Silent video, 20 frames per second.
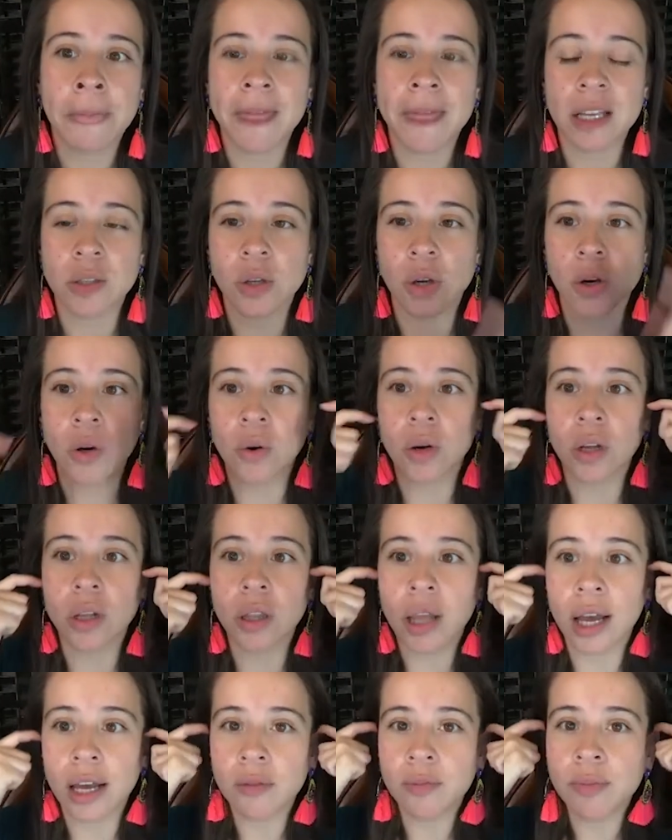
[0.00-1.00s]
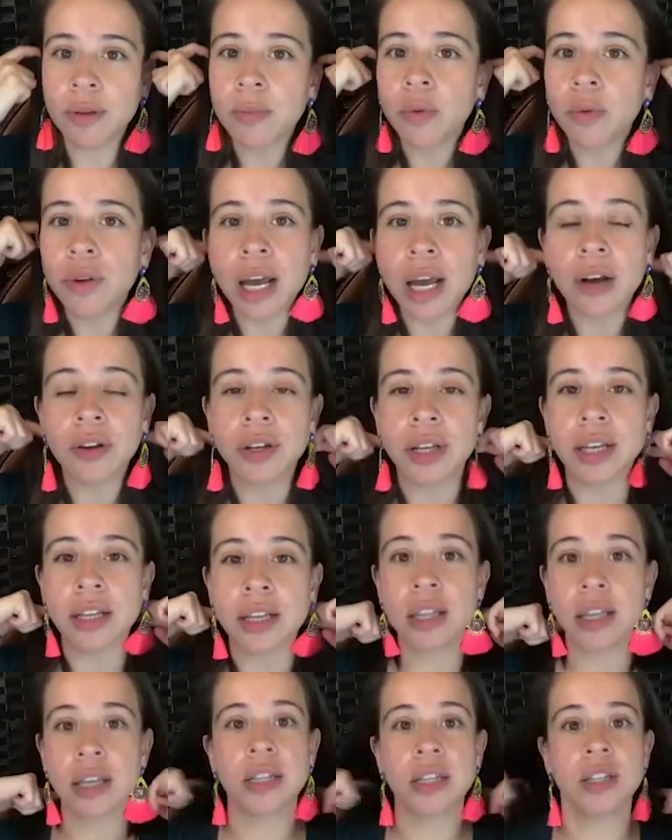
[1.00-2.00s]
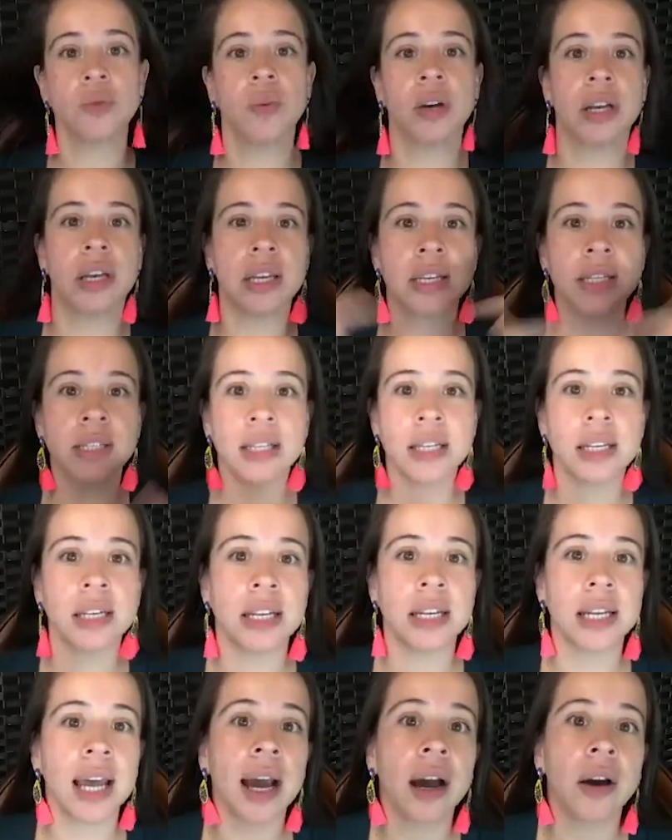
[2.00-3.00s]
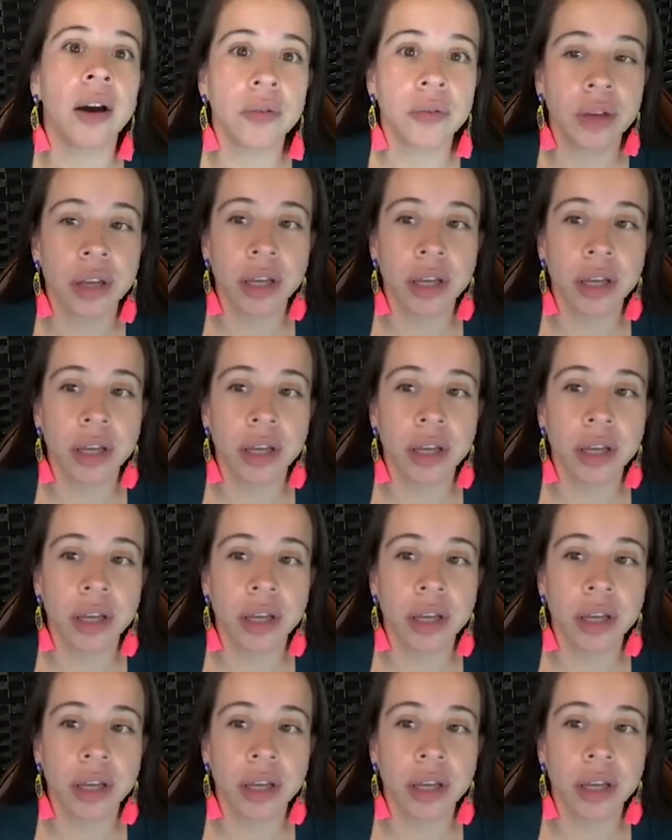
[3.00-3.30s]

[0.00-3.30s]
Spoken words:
So a lot of people nowadays, they just want easy in and out.